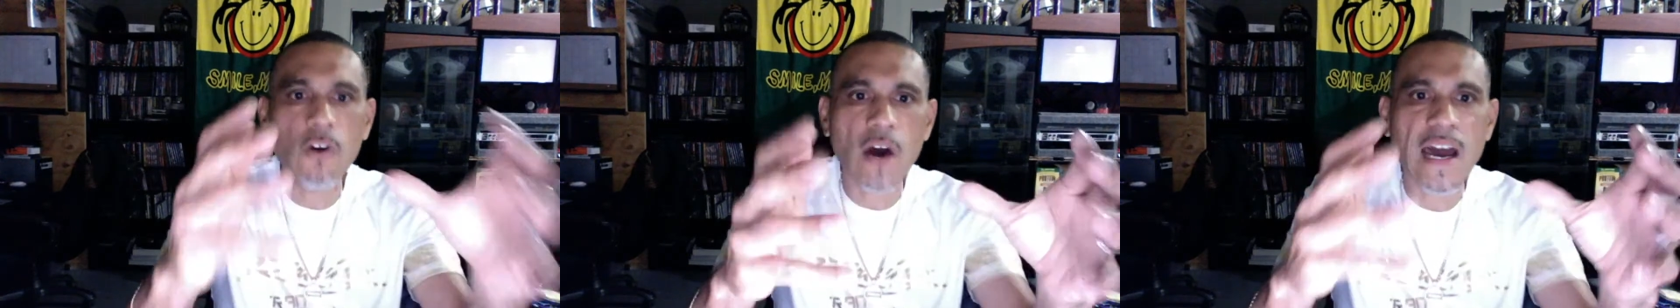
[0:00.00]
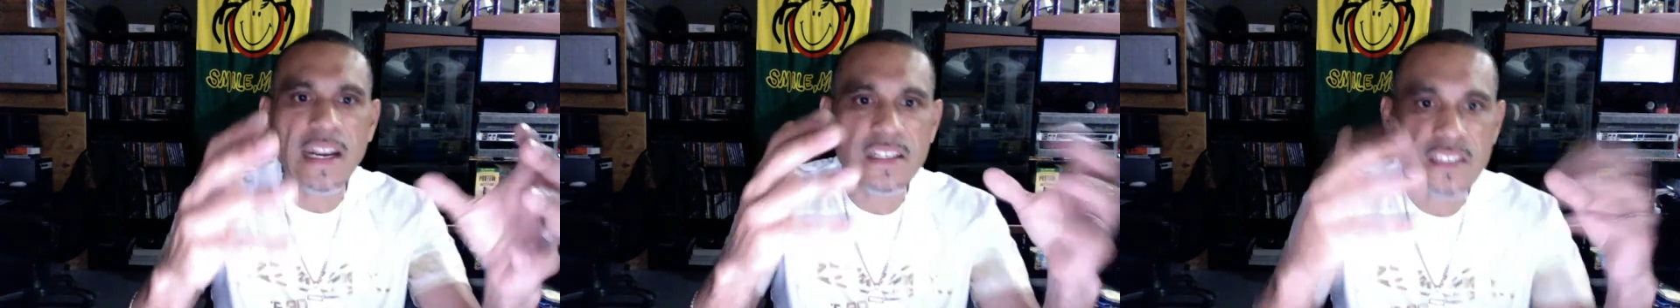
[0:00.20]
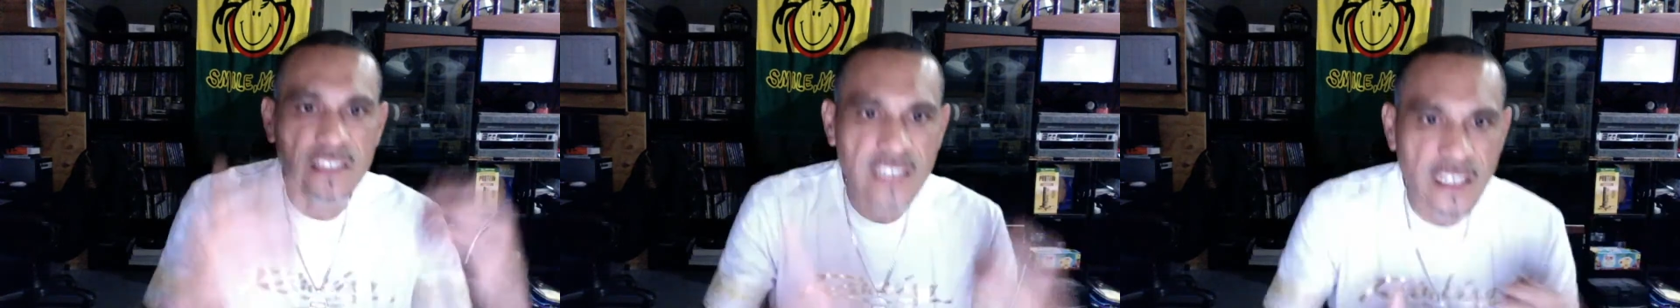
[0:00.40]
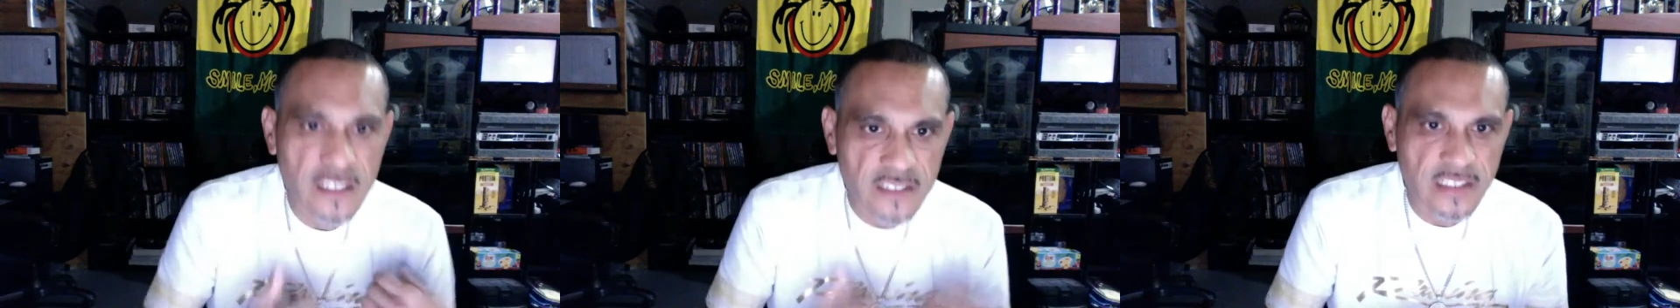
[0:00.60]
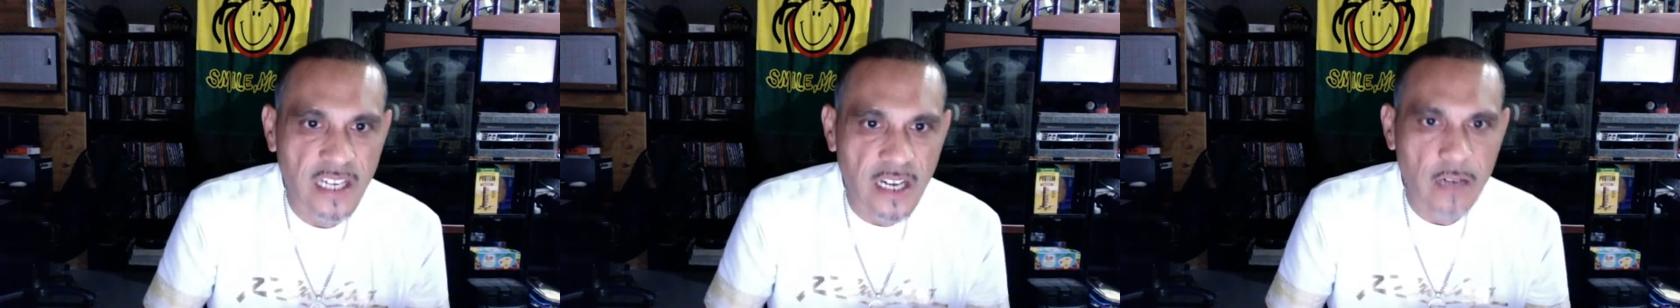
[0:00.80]
how to set
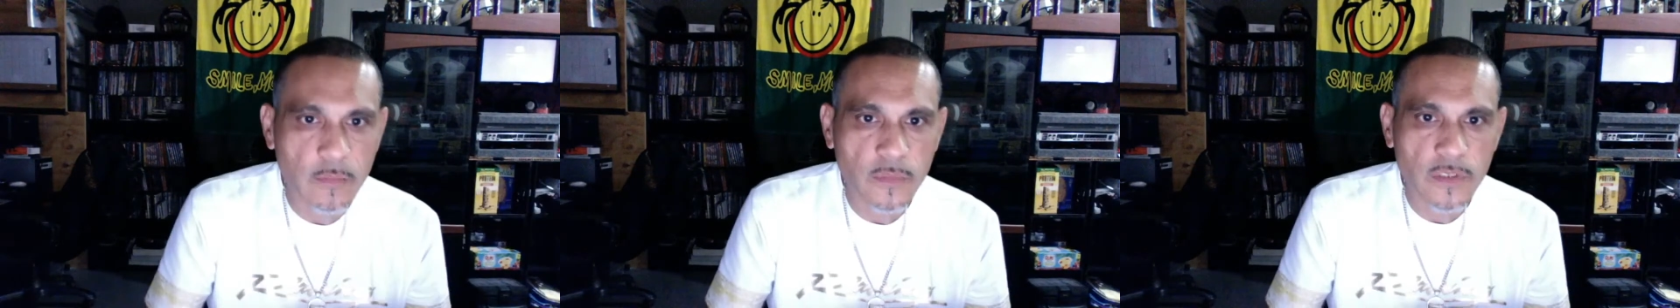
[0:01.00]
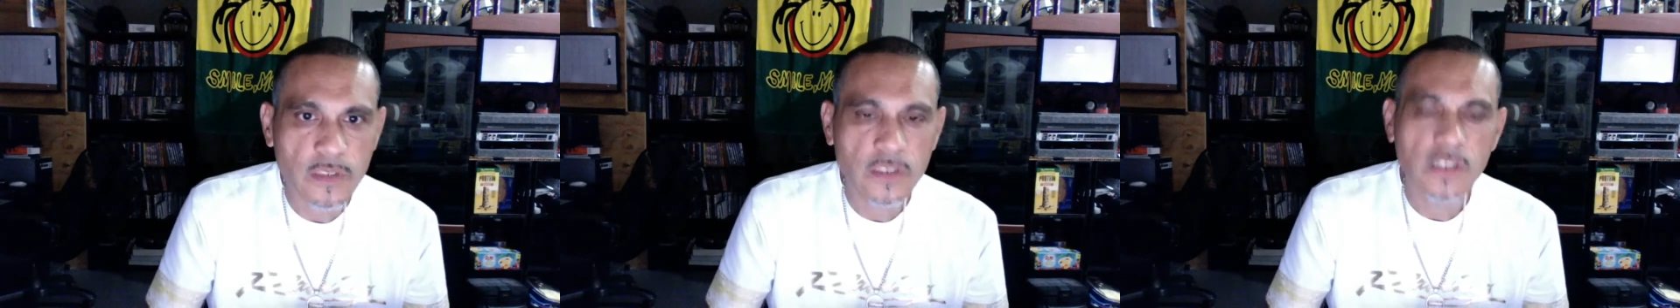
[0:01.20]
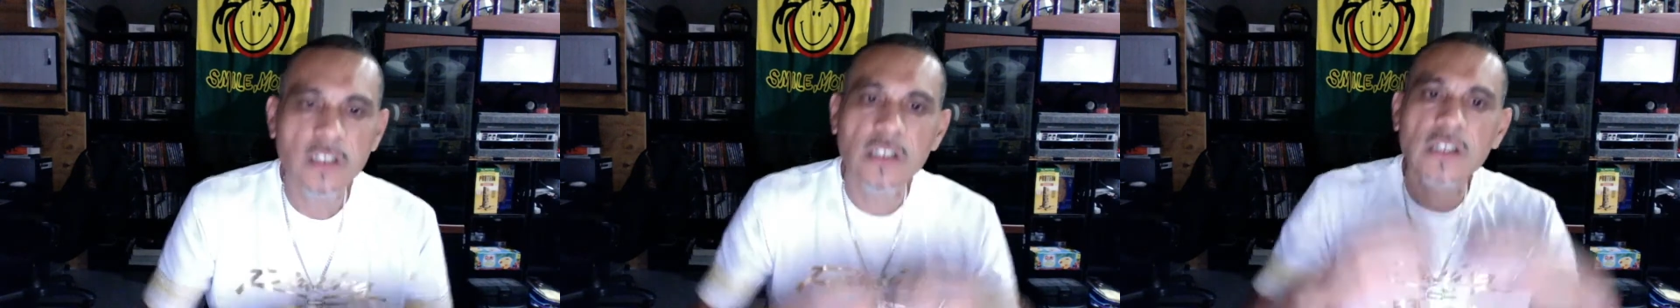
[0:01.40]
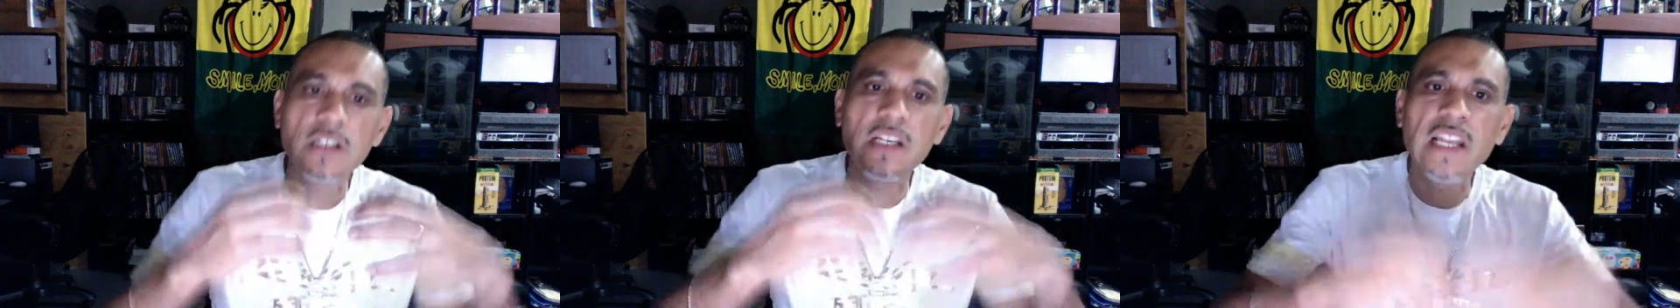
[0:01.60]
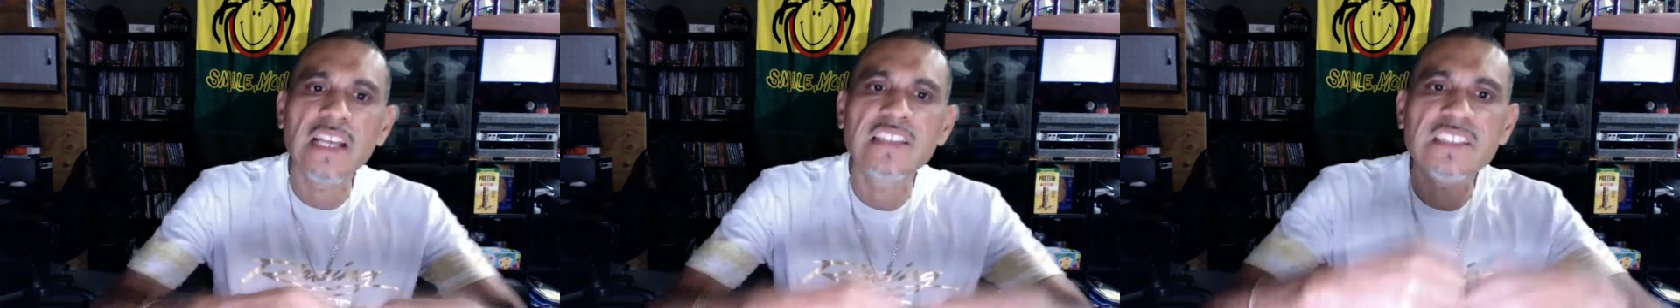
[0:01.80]
us up,
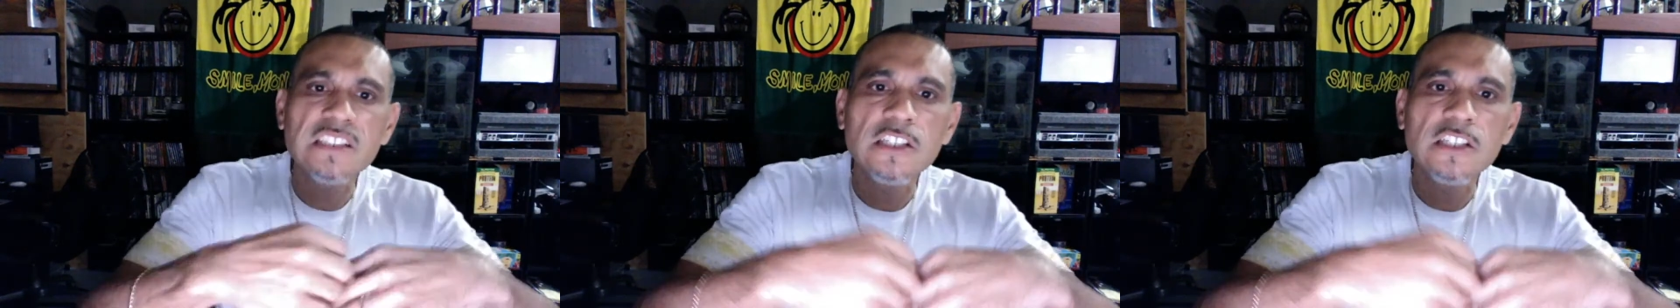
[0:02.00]
let's